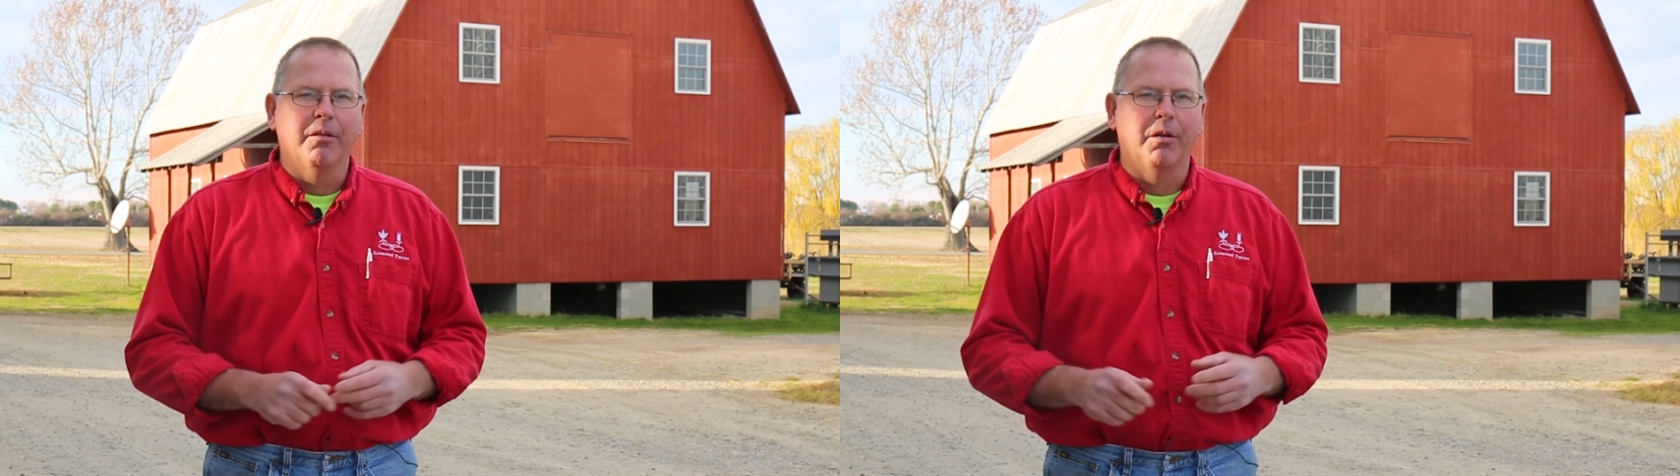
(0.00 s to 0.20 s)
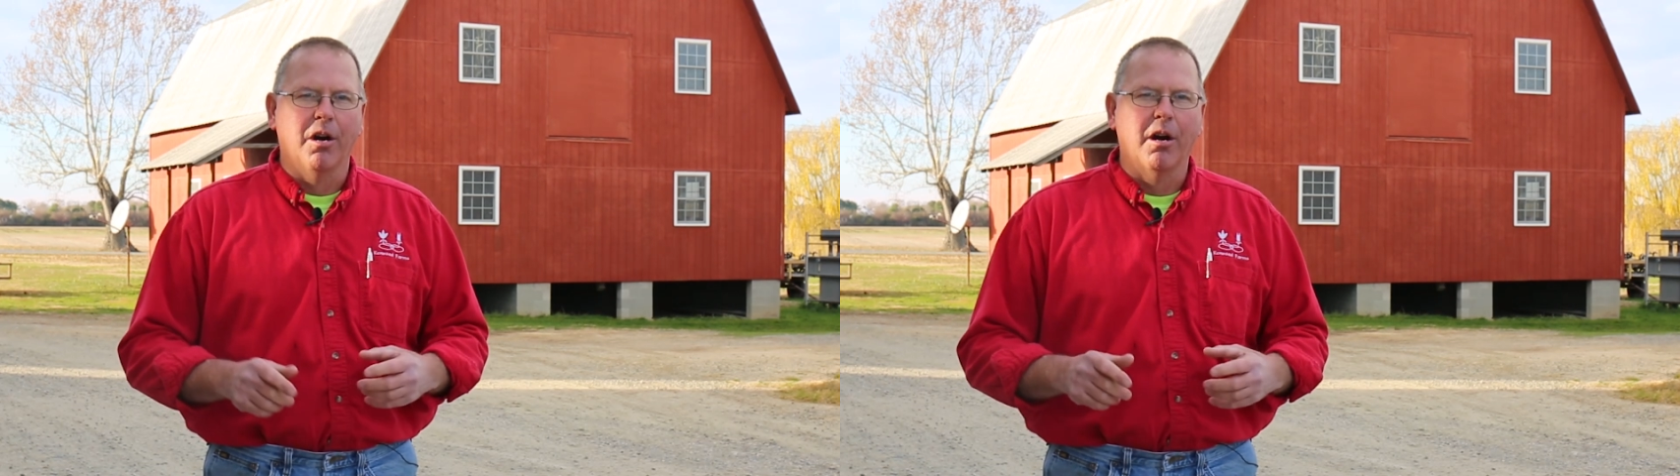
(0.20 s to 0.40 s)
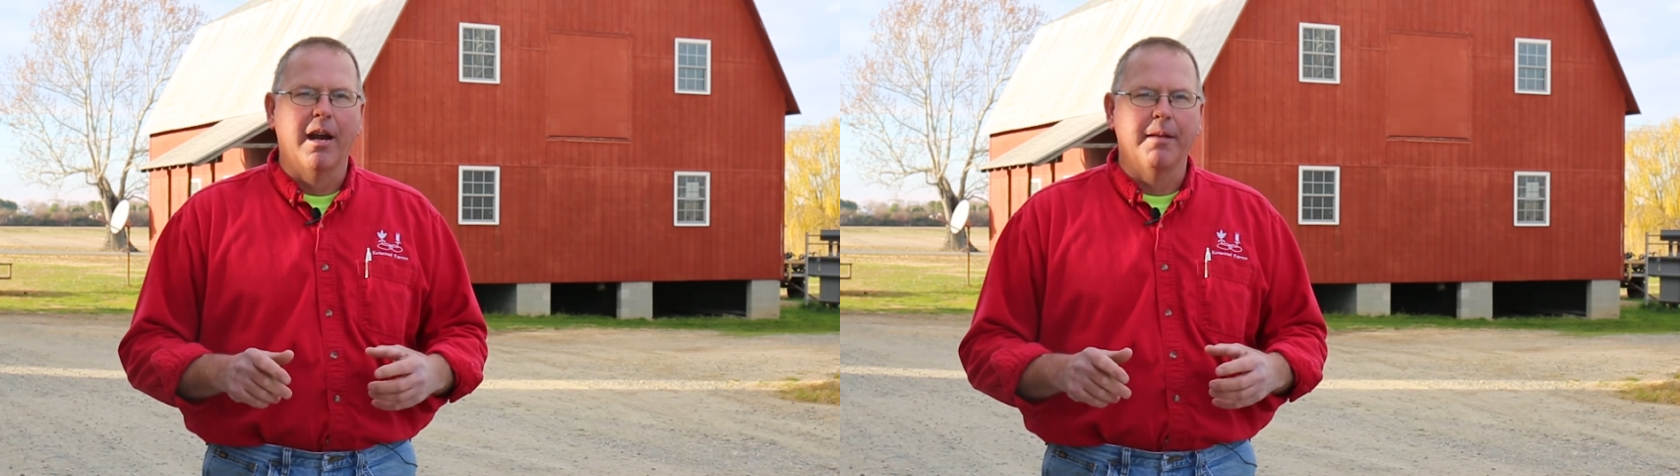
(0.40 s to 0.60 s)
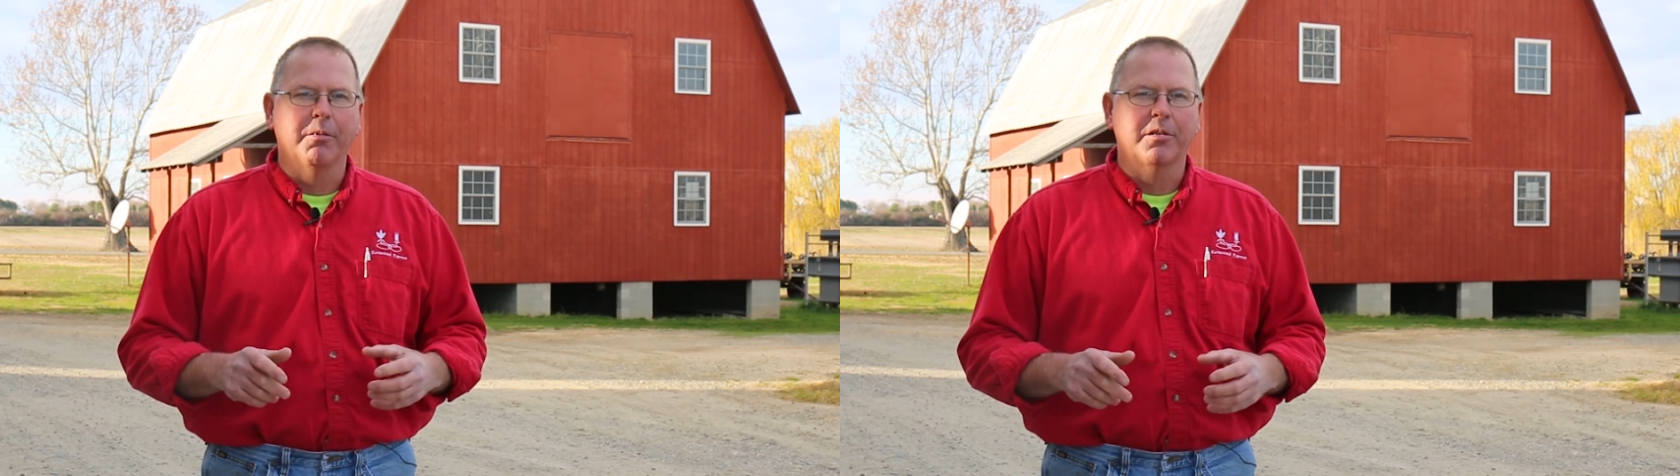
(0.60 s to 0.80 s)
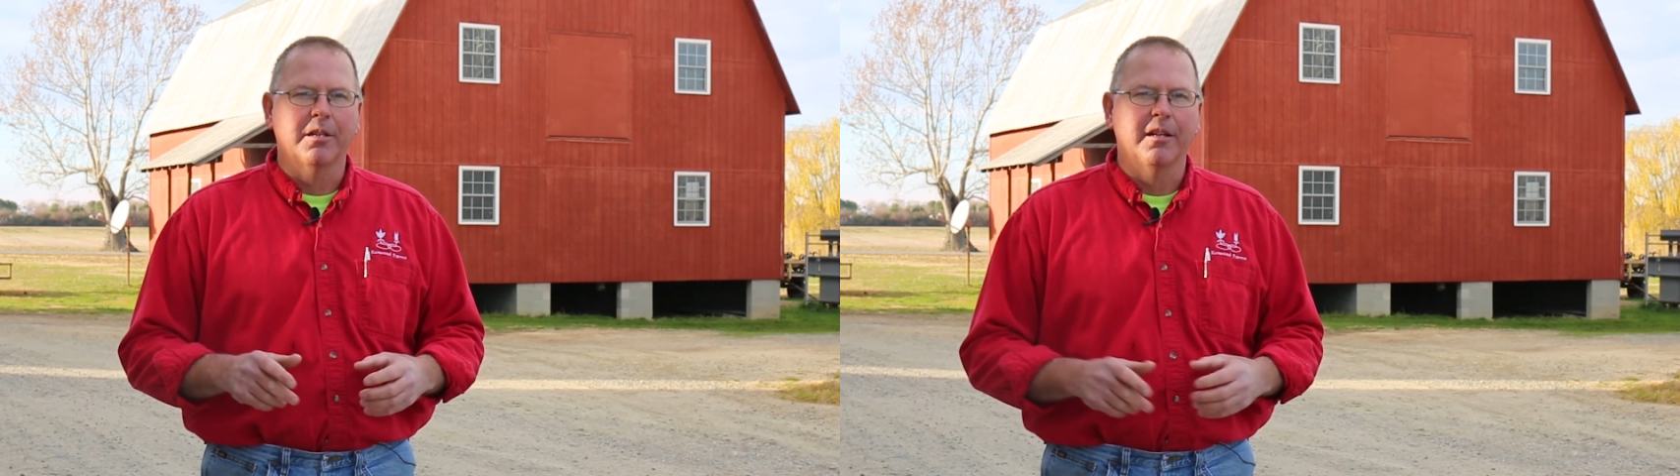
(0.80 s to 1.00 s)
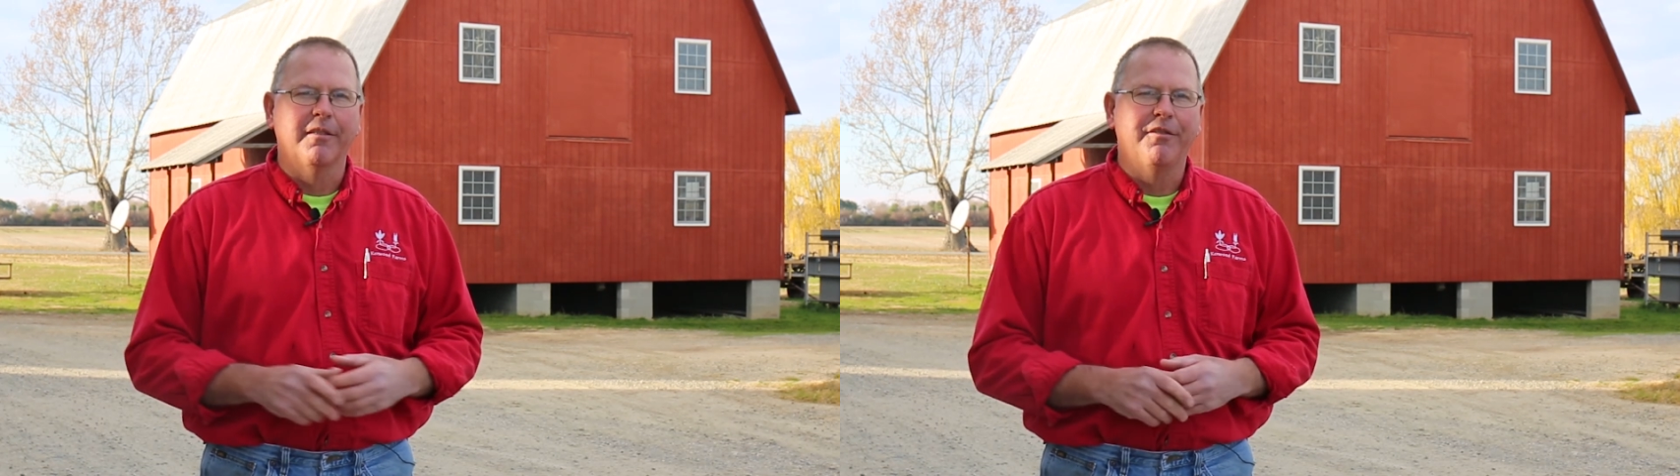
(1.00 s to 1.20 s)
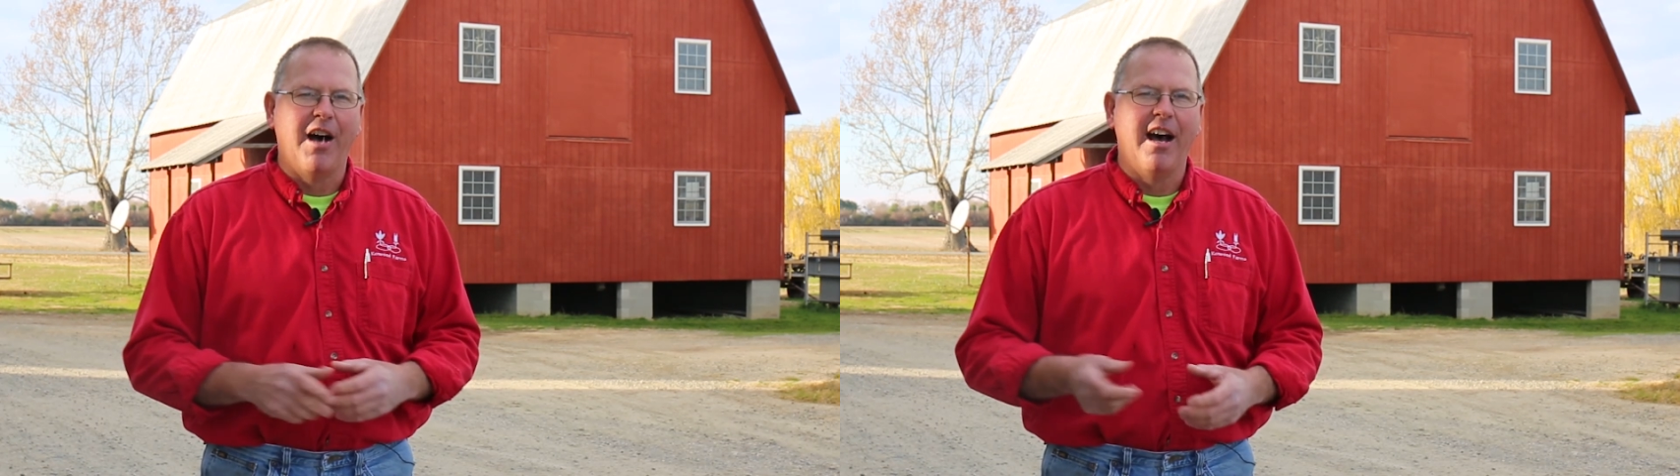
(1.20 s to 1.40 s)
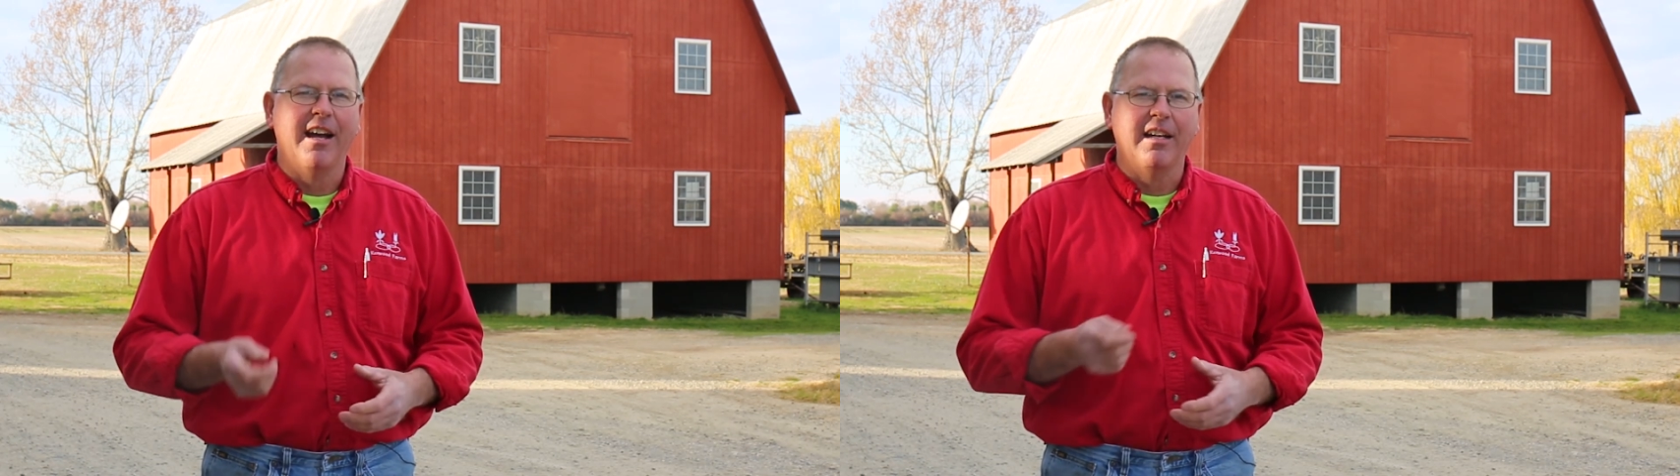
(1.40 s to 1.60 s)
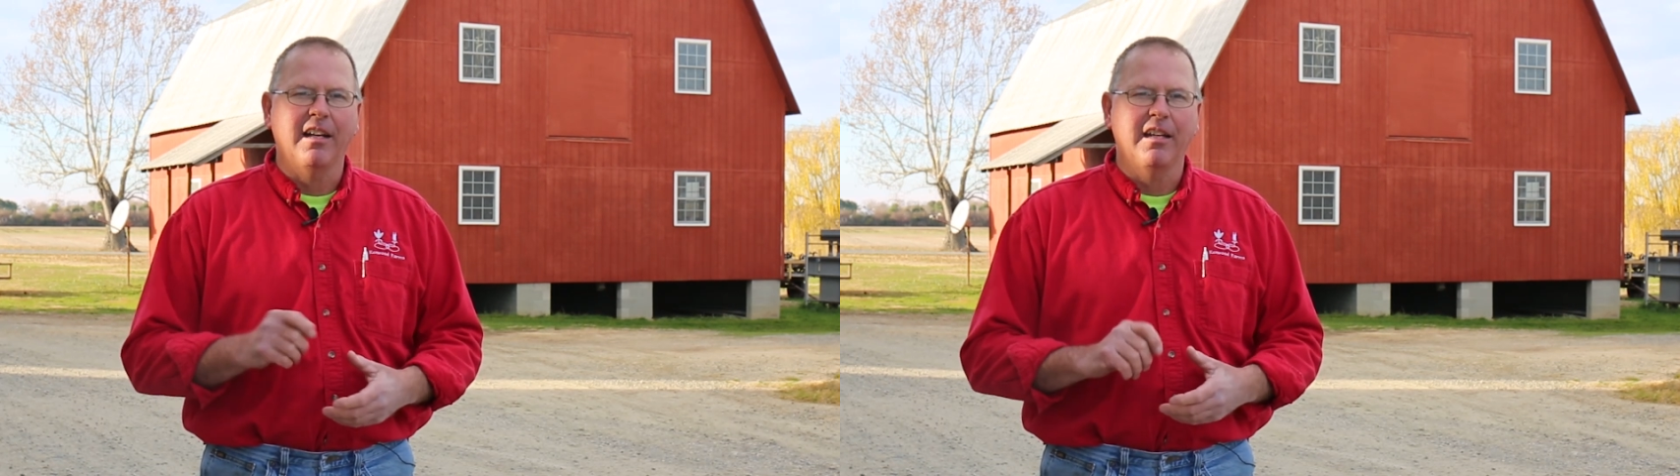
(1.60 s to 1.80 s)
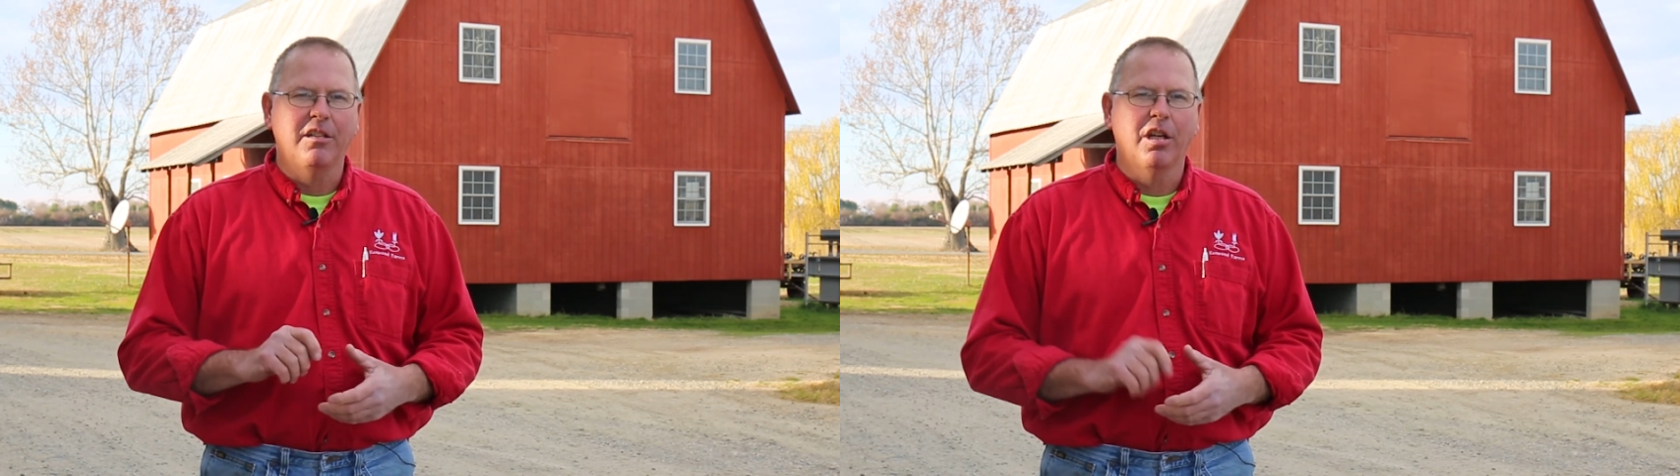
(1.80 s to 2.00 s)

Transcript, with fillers: We are able to finely